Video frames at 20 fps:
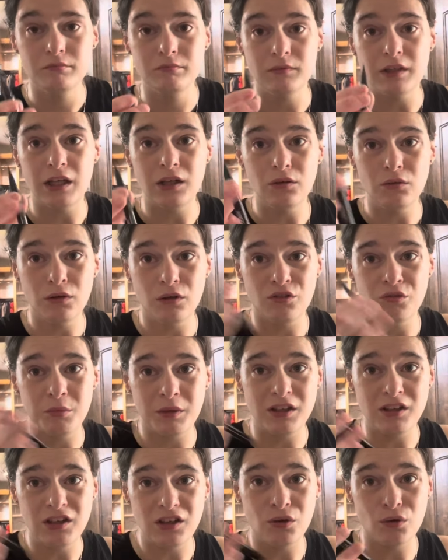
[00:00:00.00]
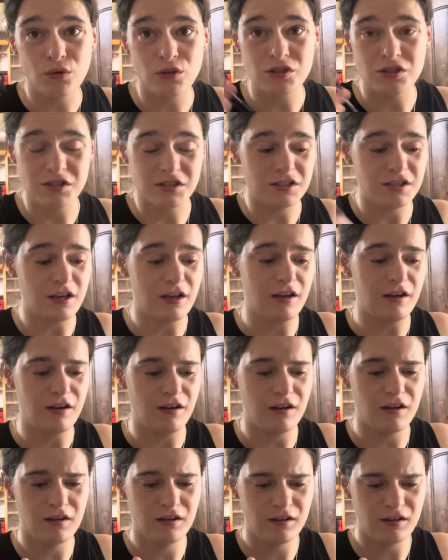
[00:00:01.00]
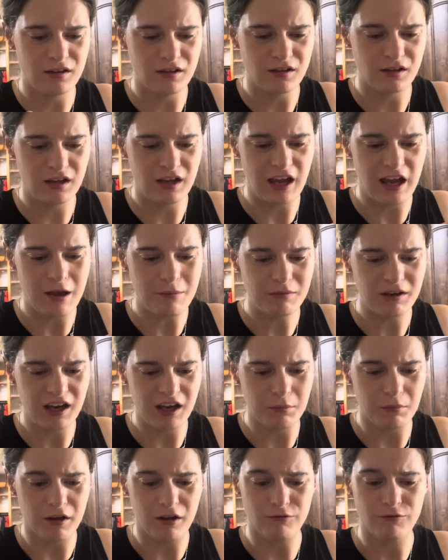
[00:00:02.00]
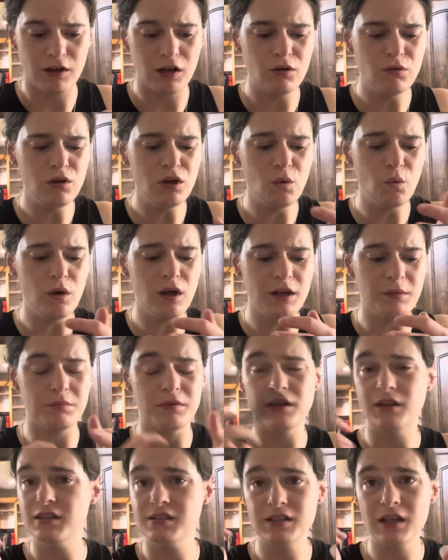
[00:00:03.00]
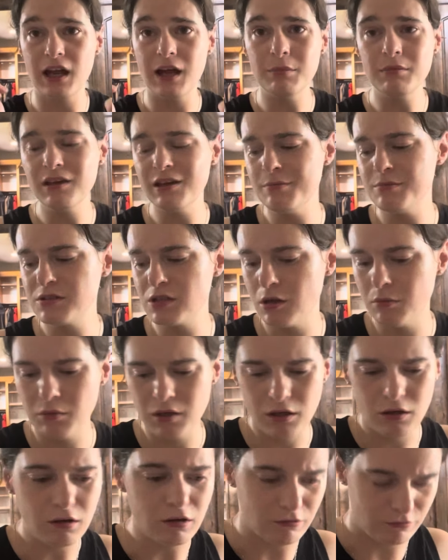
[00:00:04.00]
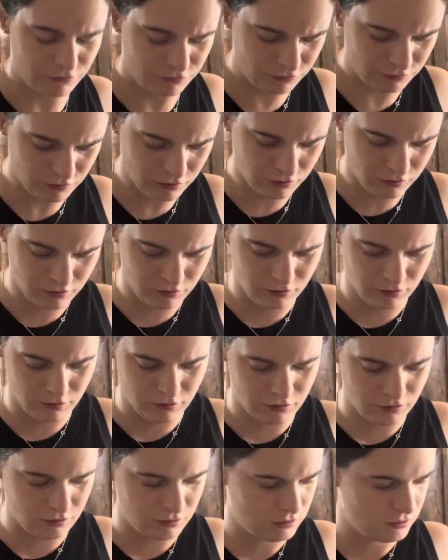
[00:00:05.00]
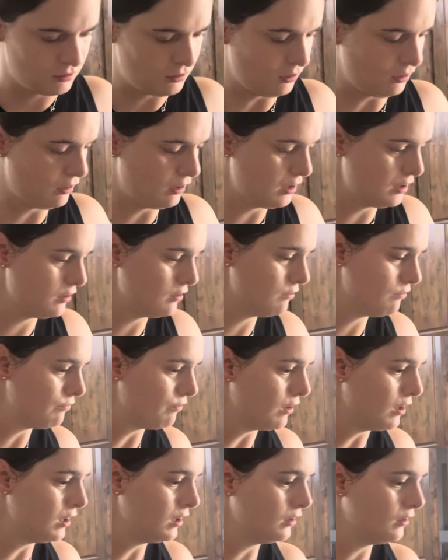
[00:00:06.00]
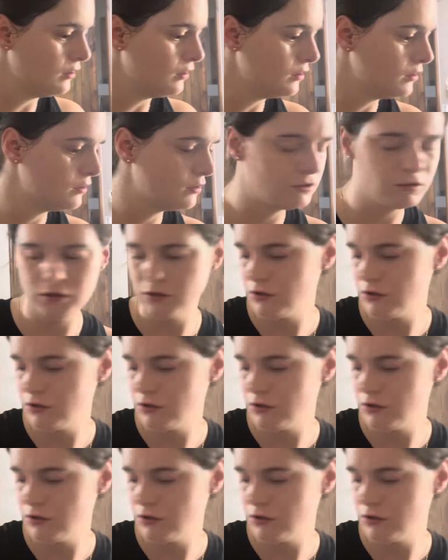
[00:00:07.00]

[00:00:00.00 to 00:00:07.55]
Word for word: I don't know if my Dior just died. The cap came off. I don't know why, but this cap keeps coming off. Fine. I